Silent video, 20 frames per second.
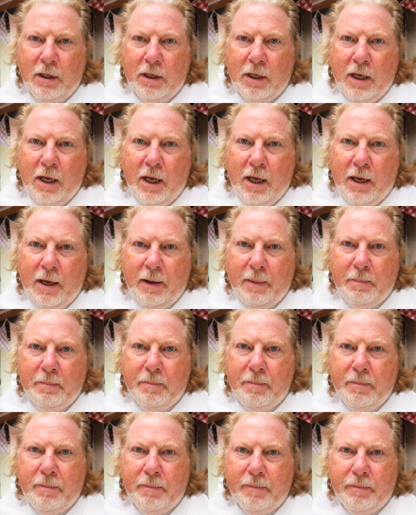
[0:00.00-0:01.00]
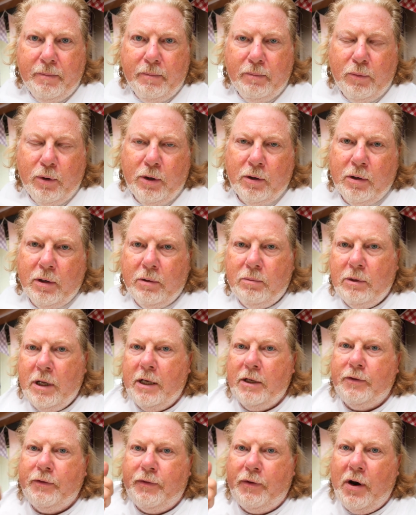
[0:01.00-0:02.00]
um, well
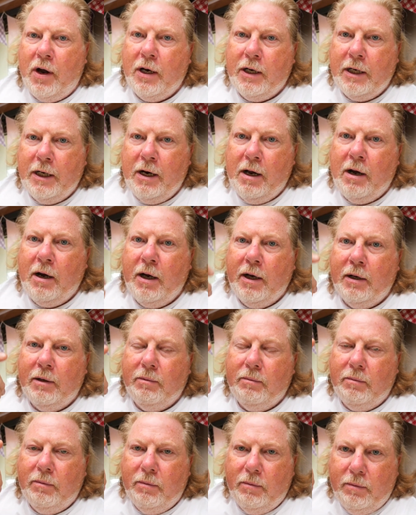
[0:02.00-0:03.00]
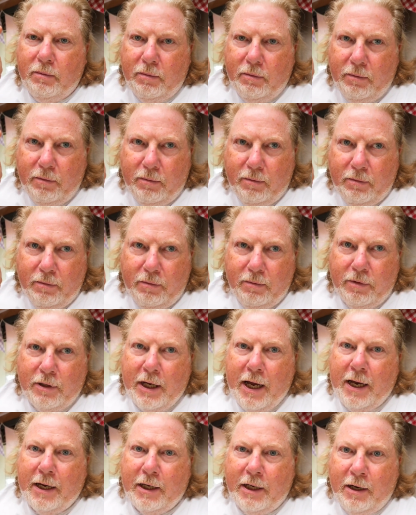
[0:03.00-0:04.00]
that's Friday night
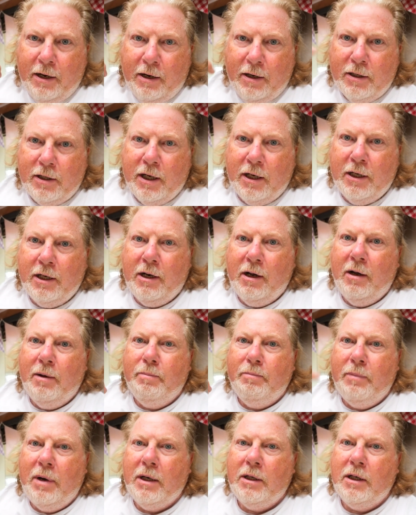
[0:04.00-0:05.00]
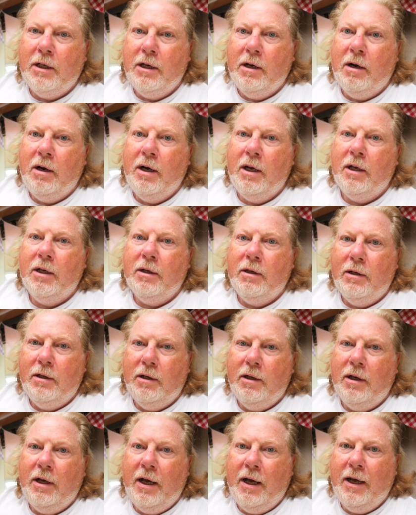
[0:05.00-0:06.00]
Saturday night, Sunday night, Monday night,
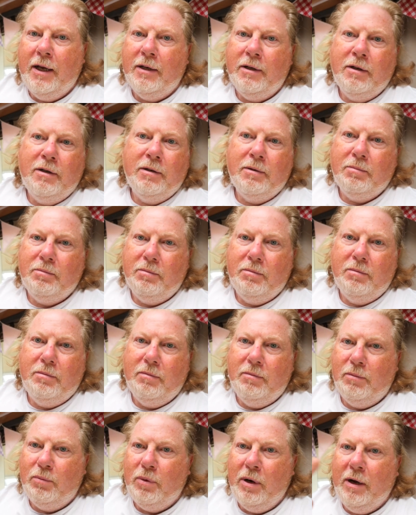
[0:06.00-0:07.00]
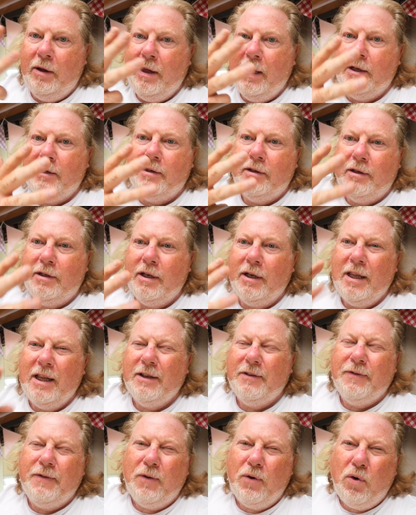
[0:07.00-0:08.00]
and well, that's so that's
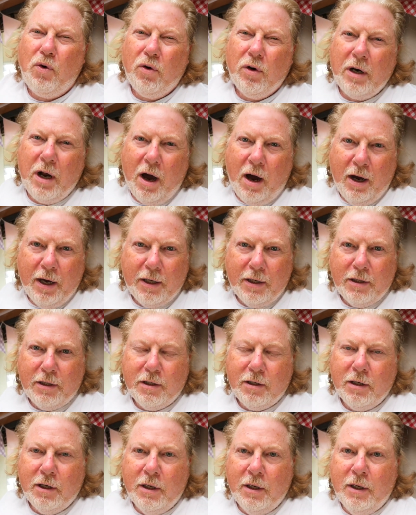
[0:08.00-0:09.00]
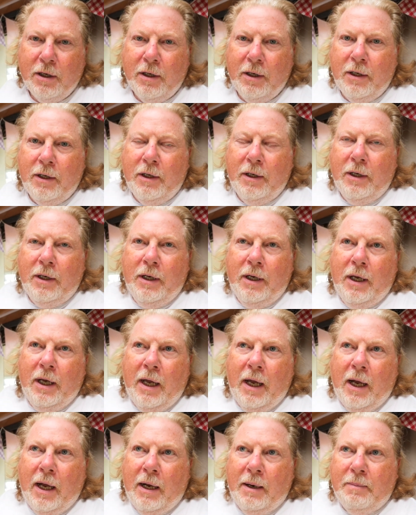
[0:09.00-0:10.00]
four nights
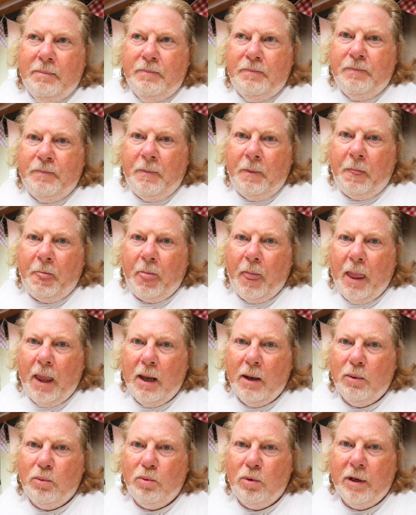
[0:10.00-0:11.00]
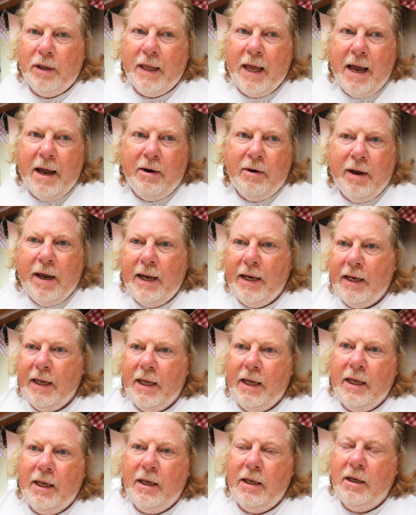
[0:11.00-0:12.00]
um, without
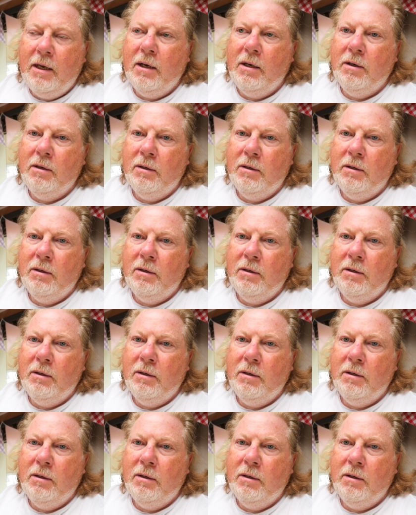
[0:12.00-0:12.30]
any